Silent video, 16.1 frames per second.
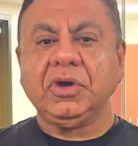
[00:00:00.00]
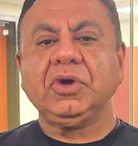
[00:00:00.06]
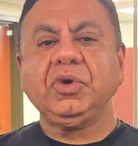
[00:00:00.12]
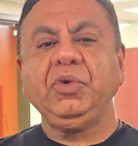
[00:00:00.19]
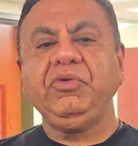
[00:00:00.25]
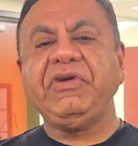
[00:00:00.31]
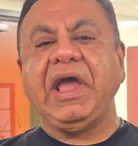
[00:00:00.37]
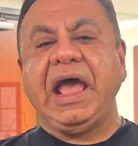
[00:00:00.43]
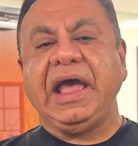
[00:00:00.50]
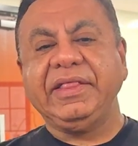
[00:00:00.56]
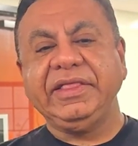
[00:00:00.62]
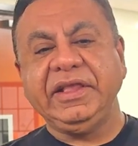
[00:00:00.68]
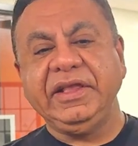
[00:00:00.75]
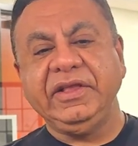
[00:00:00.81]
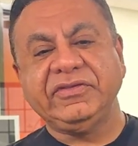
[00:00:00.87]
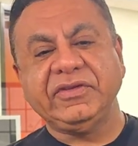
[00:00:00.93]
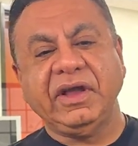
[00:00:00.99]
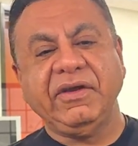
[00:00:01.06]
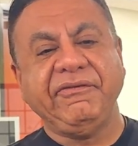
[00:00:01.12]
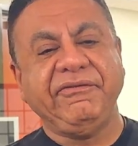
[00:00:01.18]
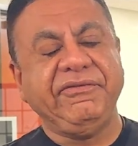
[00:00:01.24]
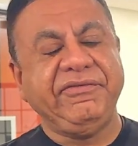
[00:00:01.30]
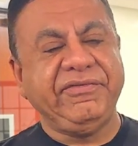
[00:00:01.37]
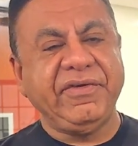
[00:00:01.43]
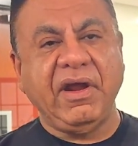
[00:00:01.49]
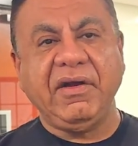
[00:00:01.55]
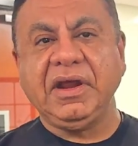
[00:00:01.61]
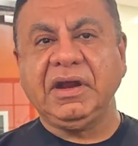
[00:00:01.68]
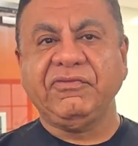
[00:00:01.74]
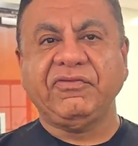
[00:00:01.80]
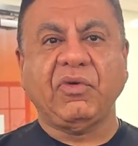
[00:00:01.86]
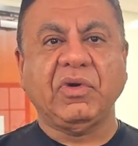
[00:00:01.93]
who've had these very
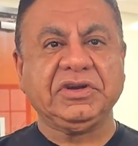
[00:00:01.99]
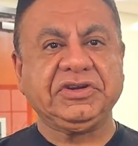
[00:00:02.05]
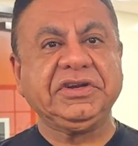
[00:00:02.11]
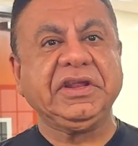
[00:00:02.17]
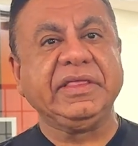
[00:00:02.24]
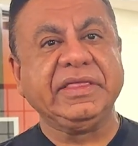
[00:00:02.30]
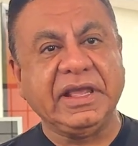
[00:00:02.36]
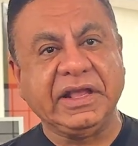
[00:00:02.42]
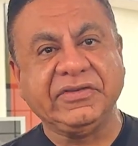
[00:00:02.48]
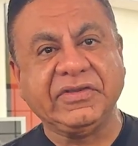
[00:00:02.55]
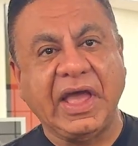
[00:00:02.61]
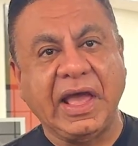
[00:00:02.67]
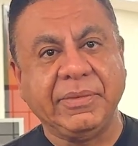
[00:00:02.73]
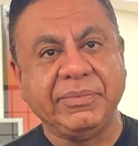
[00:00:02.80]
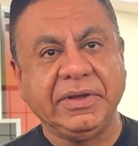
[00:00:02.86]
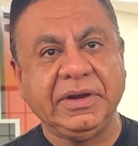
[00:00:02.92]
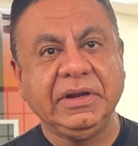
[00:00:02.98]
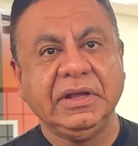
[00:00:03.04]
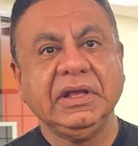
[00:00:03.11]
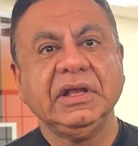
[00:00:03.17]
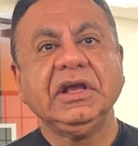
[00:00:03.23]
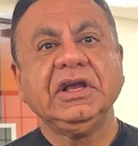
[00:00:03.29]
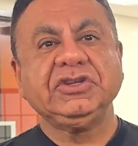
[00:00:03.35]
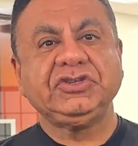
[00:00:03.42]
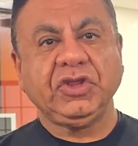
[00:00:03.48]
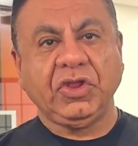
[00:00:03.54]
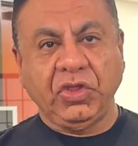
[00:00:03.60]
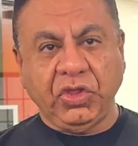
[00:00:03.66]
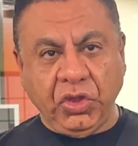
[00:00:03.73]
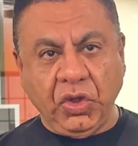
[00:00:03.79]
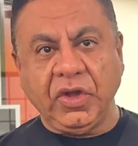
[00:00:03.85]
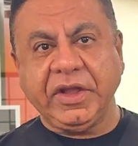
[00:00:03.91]
unfortunate things happen to
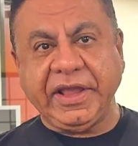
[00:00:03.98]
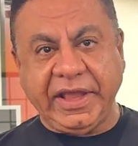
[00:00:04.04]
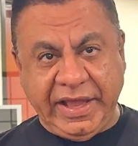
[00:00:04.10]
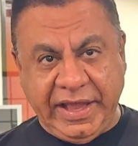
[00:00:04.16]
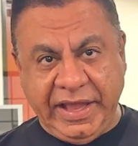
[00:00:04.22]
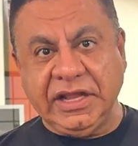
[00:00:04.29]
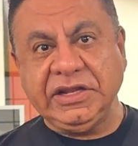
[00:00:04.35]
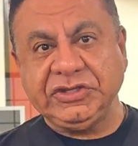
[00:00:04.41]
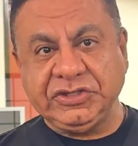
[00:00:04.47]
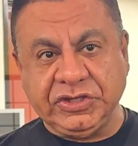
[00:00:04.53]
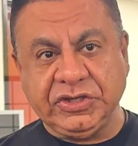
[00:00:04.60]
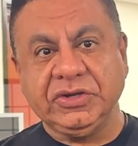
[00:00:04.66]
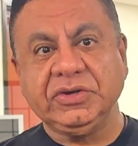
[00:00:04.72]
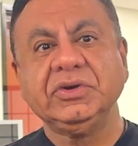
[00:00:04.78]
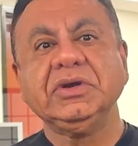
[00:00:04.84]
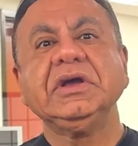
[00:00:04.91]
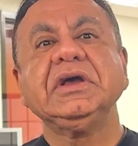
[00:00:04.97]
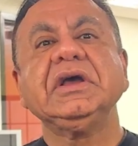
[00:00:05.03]
look into